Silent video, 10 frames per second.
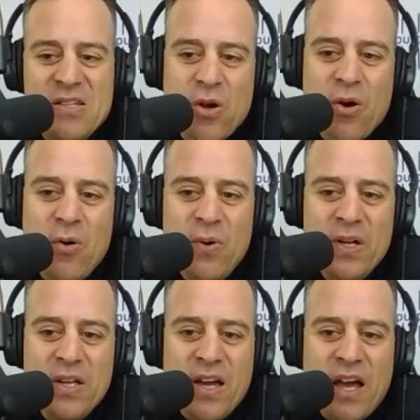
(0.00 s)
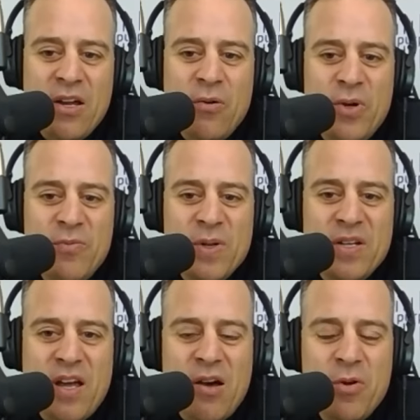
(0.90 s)
So I know we've
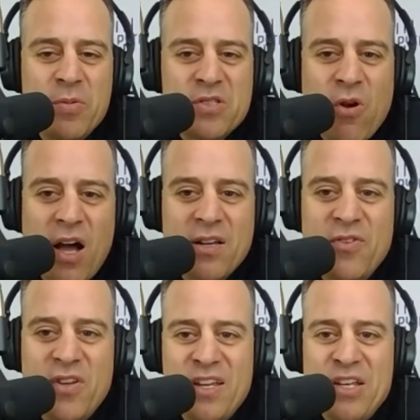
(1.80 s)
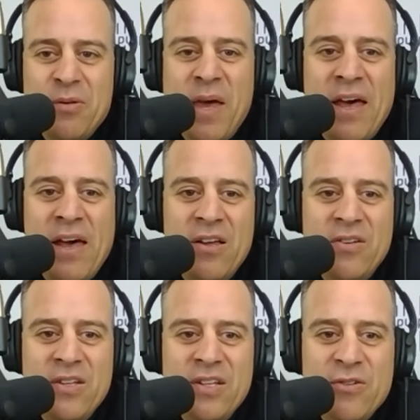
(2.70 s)
been uh, we've been talking via
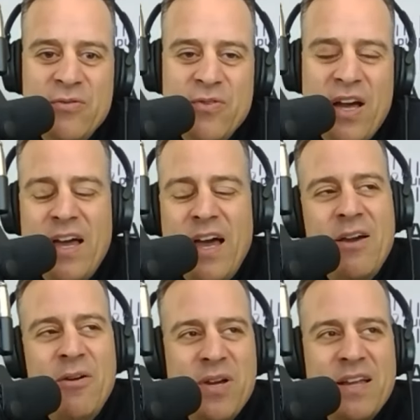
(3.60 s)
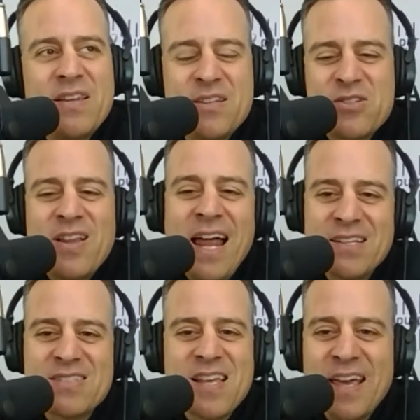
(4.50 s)
email. I, I, there's a lot
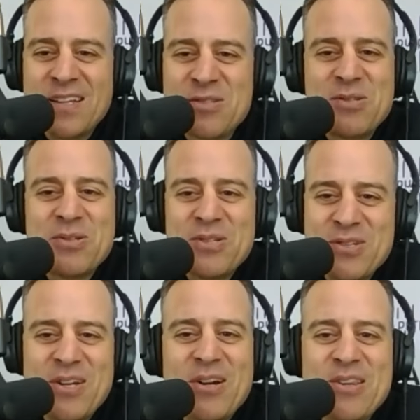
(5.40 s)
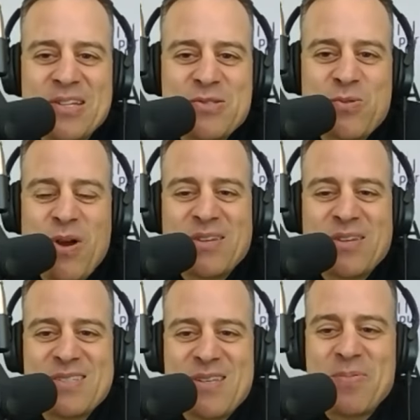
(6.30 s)
of sayings, and you'll you'll hear this throughout
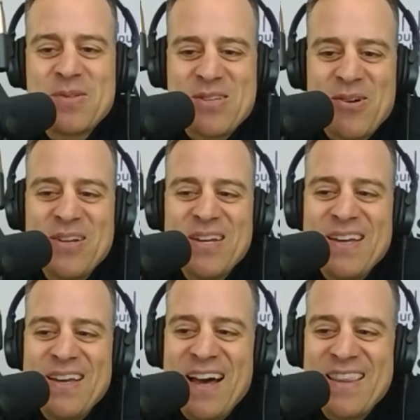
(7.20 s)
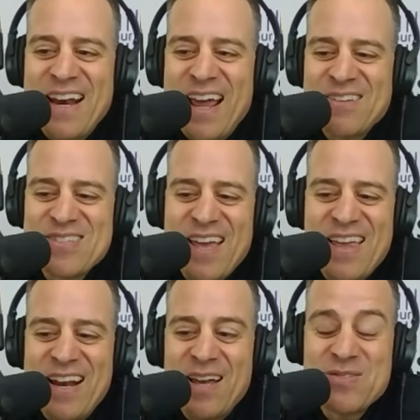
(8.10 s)
this episode uh, that I'll
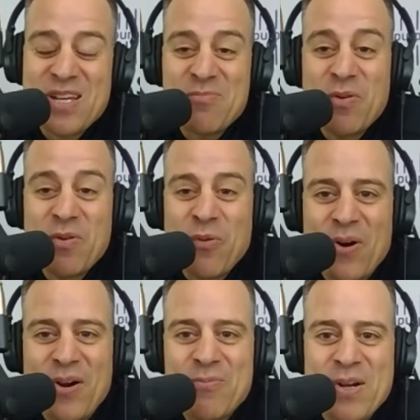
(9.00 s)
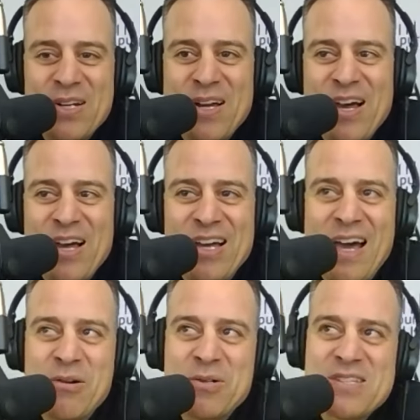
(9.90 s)
say that I've said before. But uh,
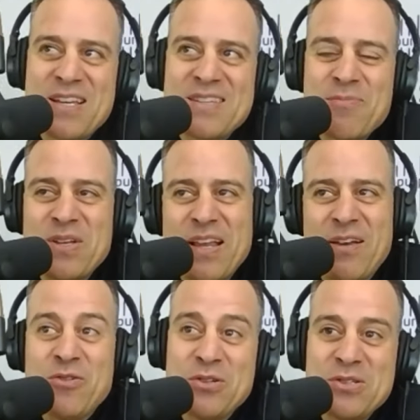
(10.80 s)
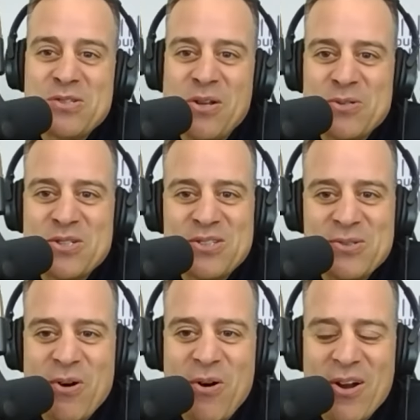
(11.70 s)
I always say something like full disclosure
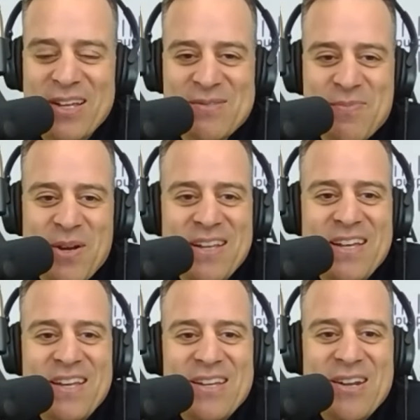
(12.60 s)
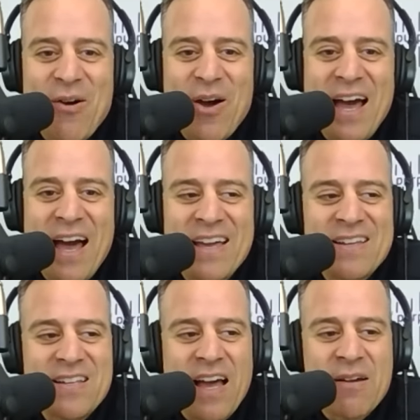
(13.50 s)
to our audience. But you know, I
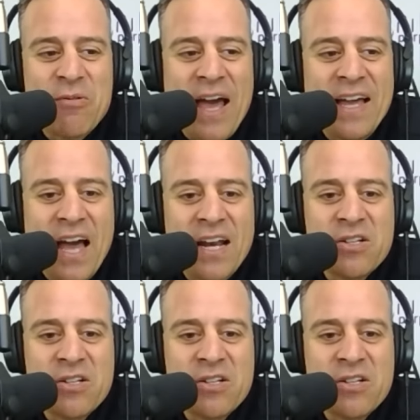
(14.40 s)
I I, I got